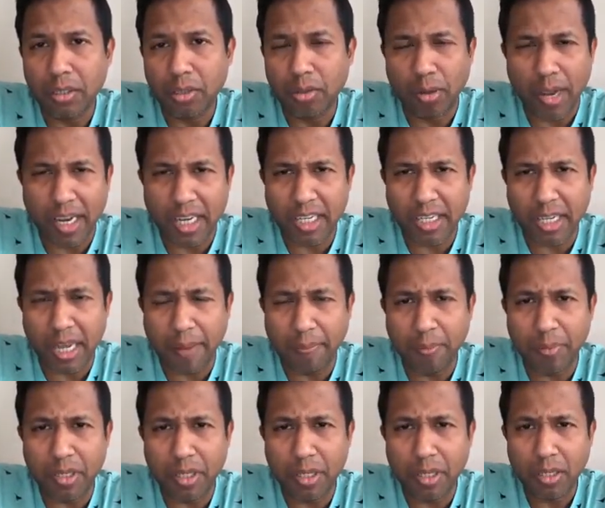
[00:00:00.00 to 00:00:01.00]
to
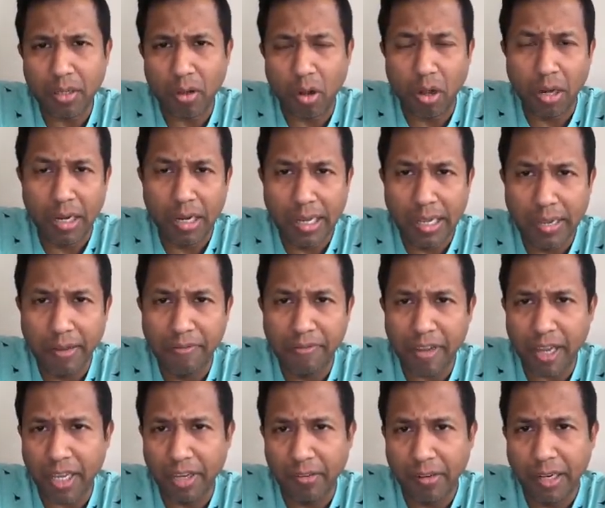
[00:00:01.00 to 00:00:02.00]
accept or
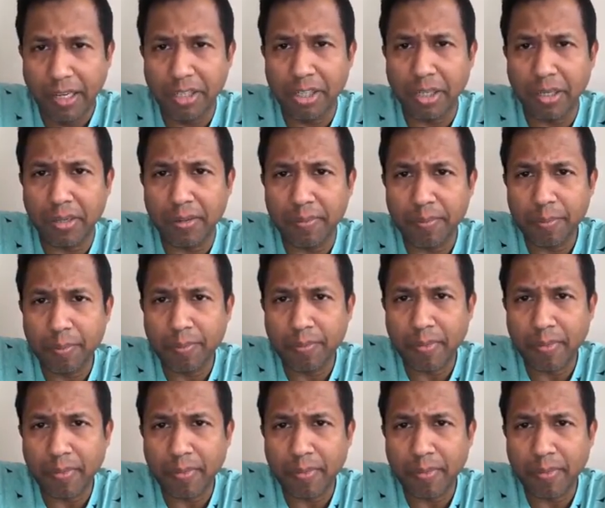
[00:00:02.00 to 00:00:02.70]
leave a religion,